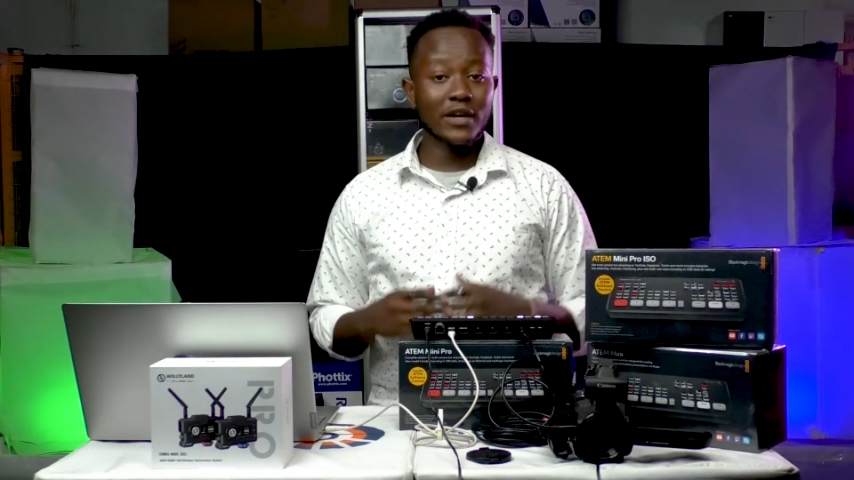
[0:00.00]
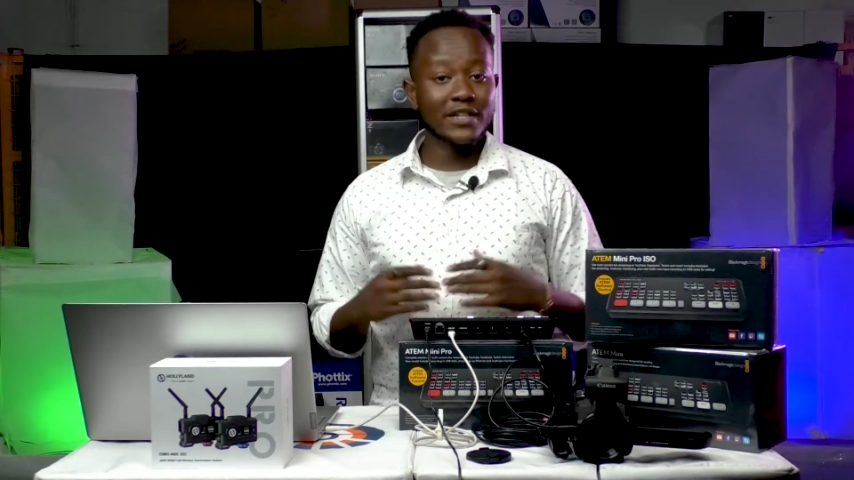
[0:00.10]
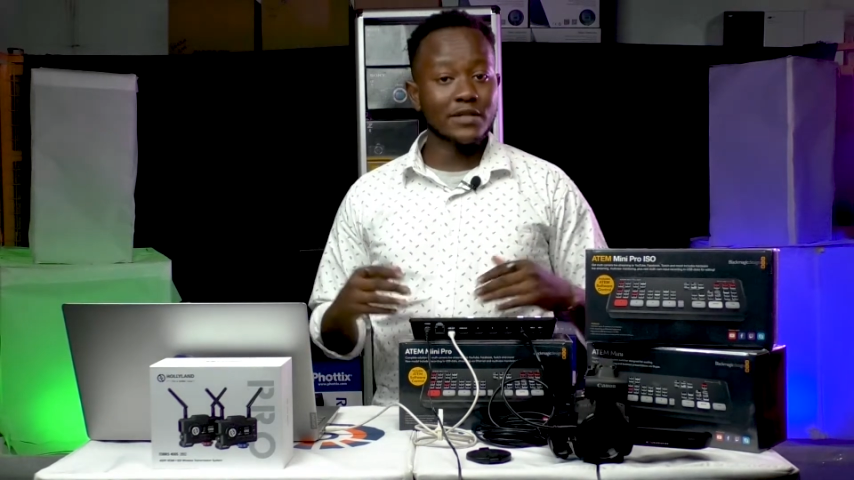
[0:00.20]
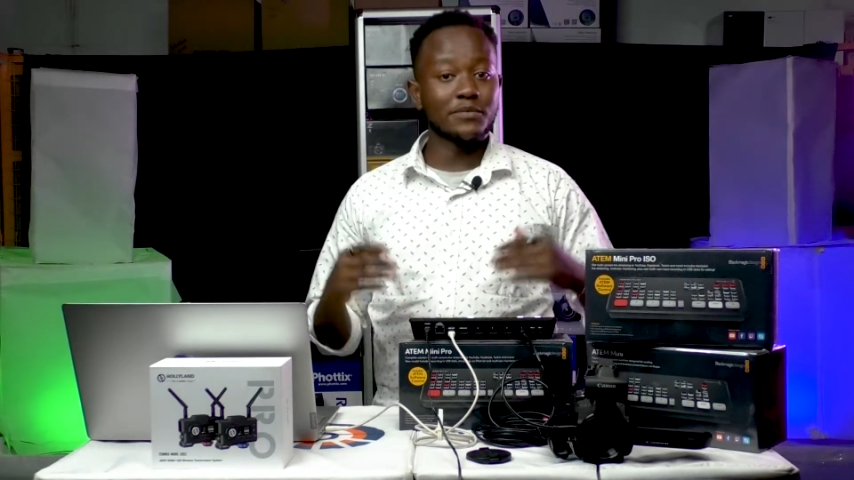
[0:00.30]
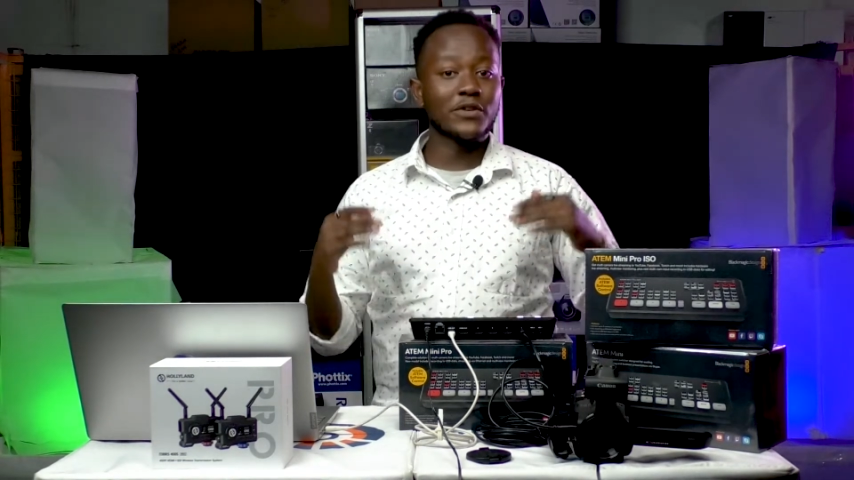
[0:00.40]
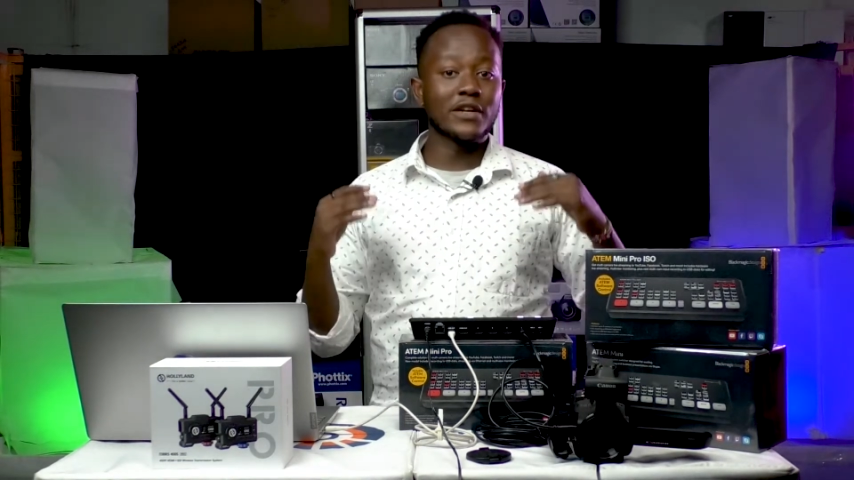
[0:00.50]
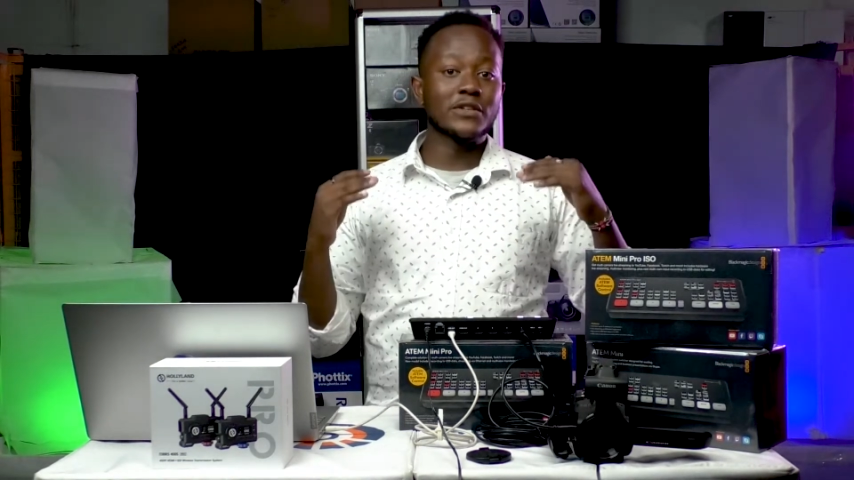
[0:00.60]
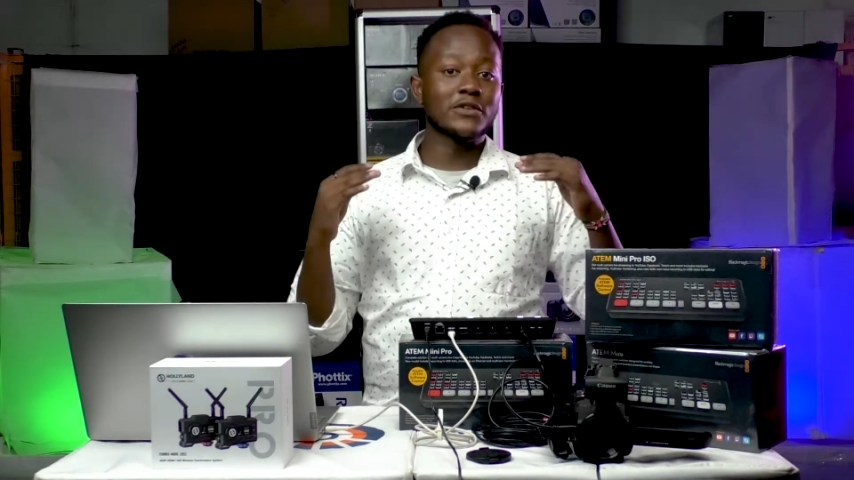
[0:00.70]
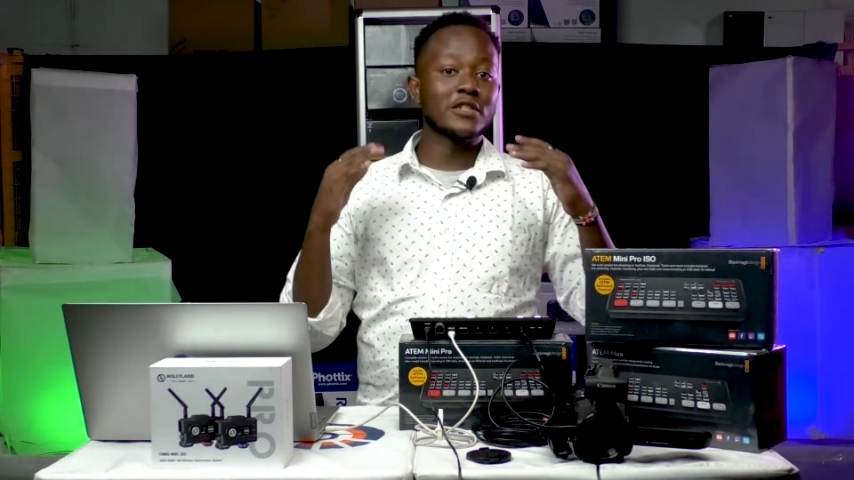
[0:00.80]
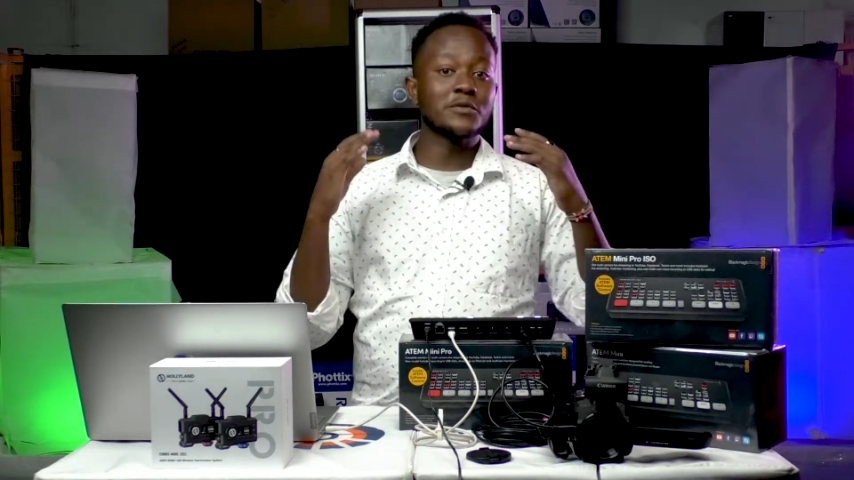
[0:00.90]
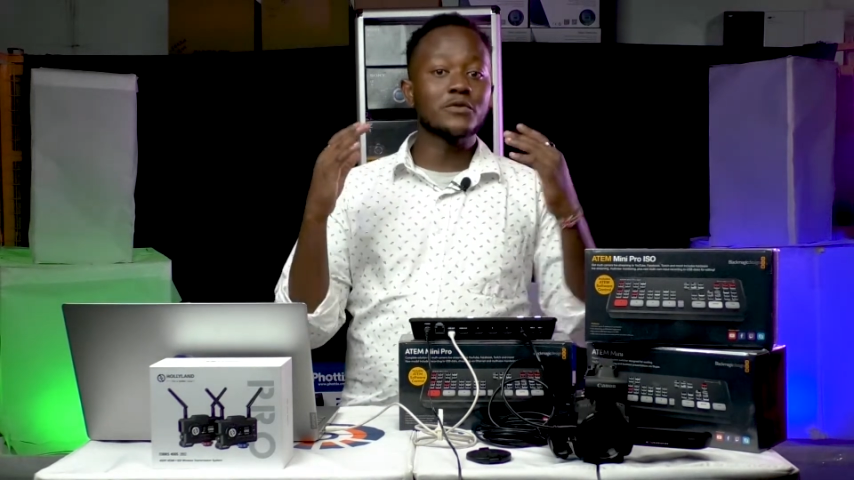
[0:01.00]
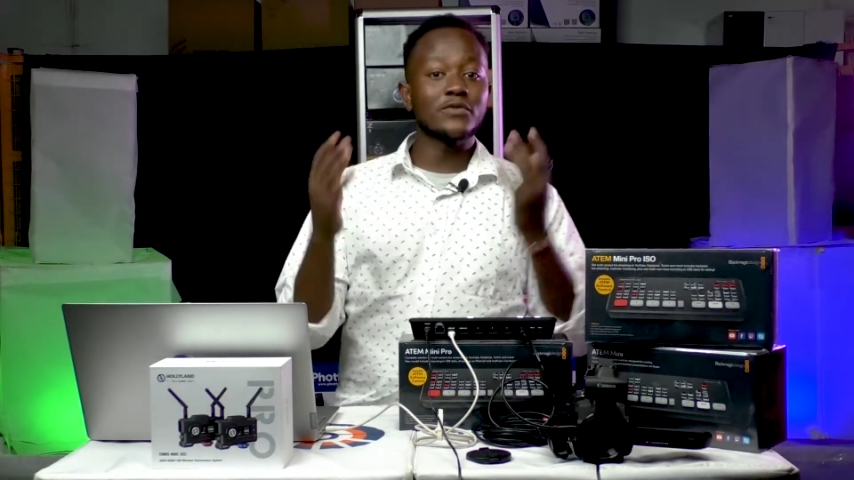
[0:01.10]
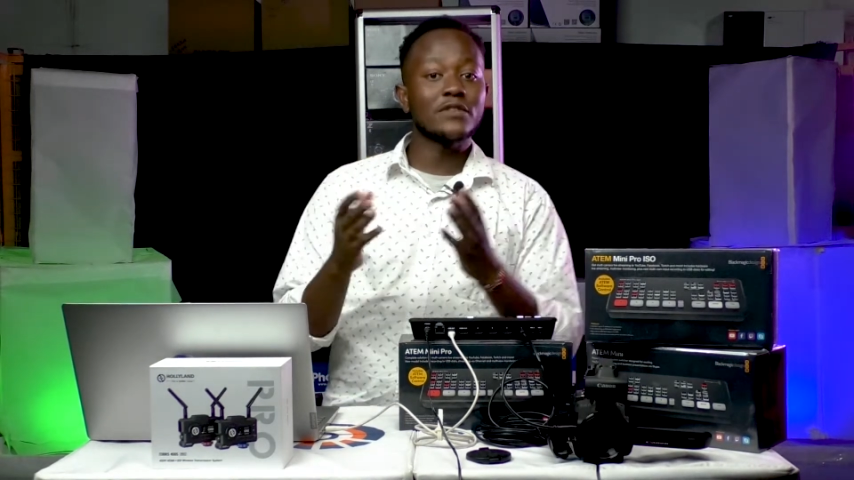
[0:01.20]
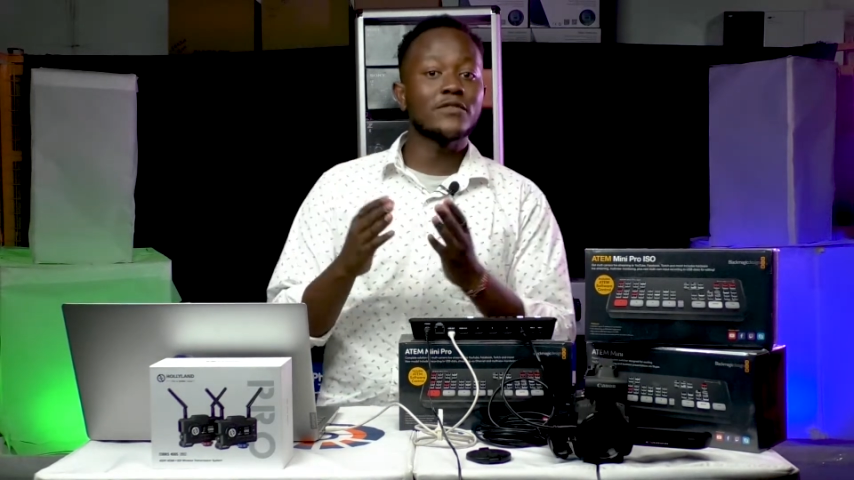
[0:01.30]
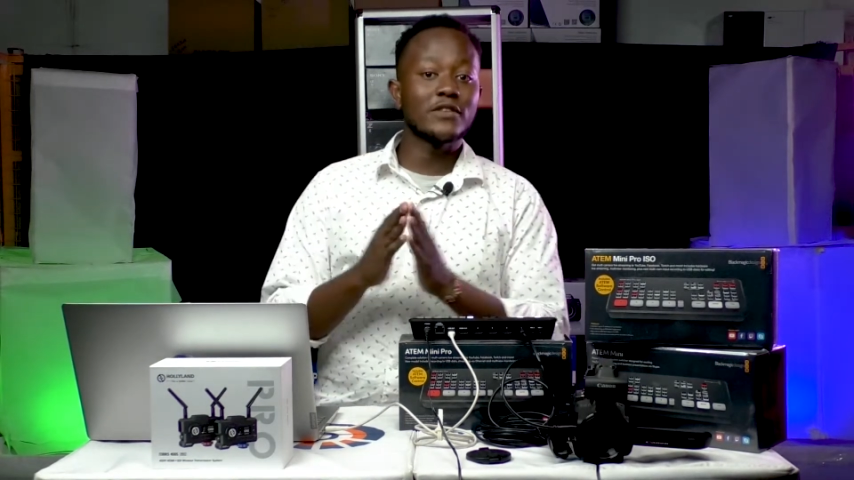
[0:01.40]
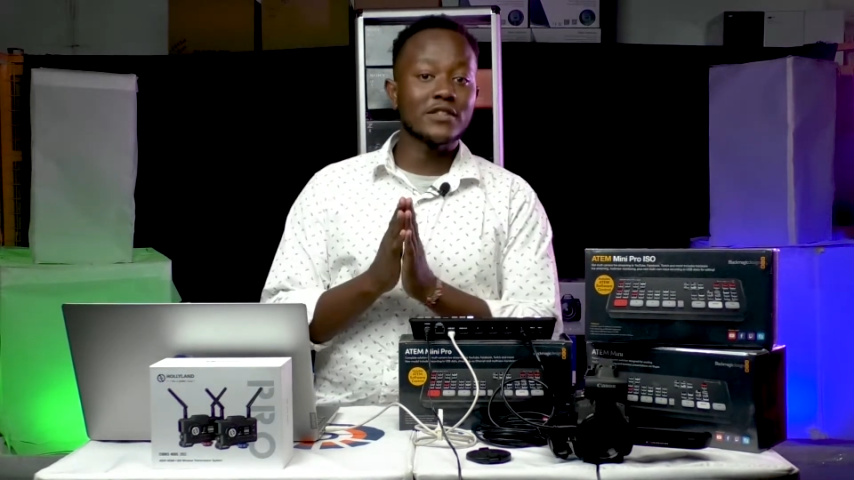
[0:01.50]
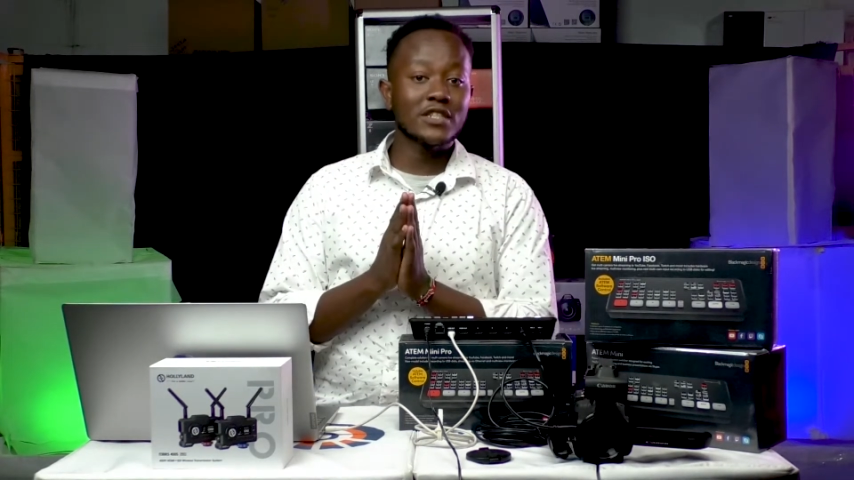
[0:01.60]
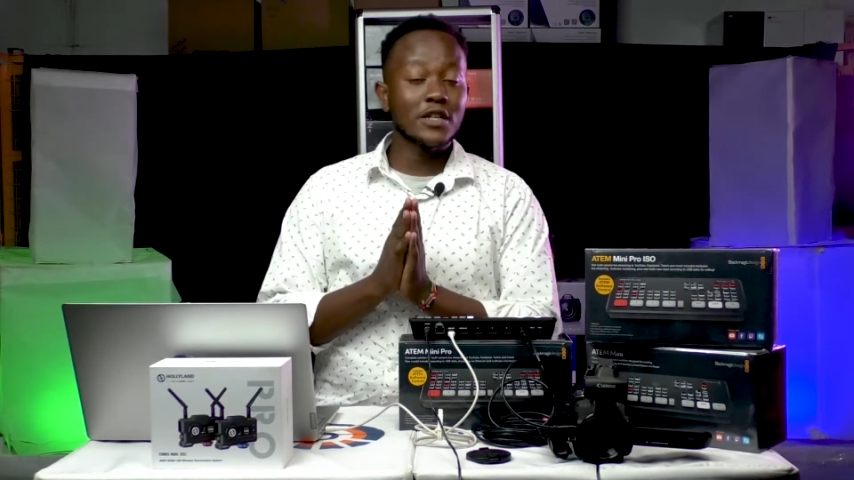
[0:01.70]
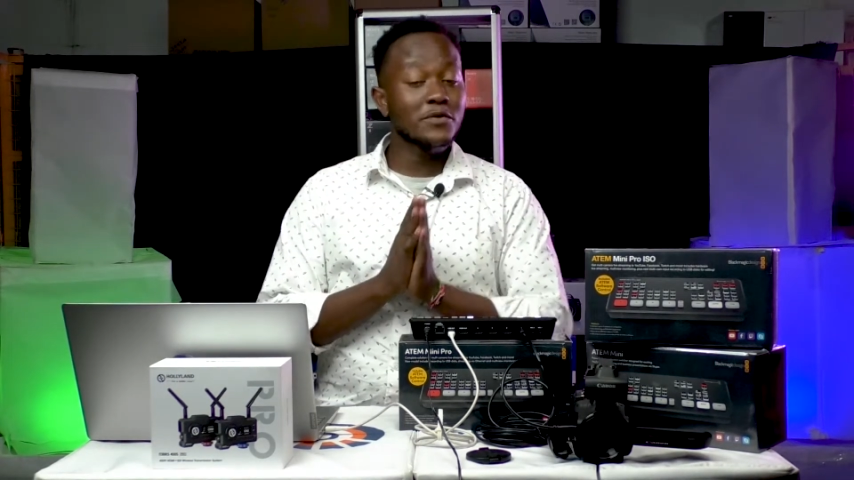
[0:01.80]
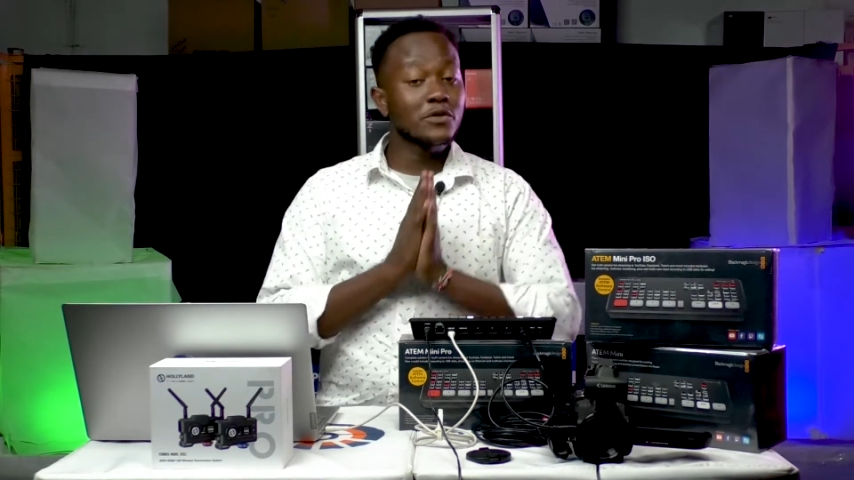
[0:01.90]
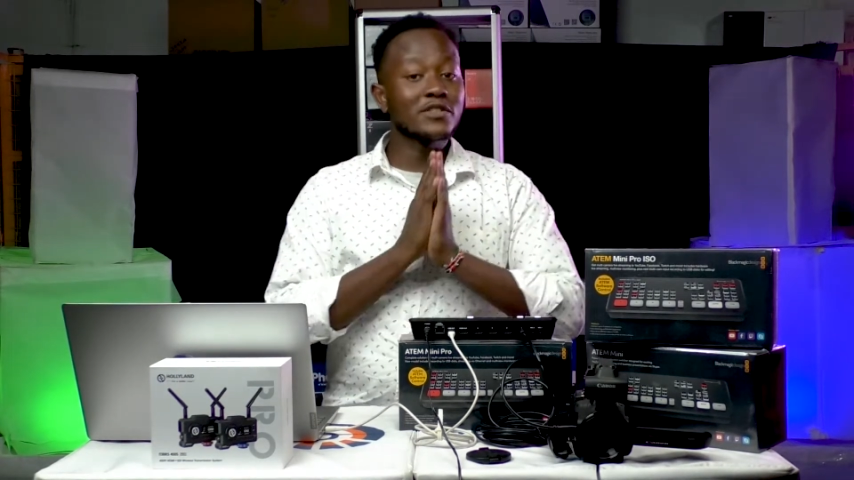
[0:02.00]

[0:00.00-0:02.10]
except you can record up to 5 video streams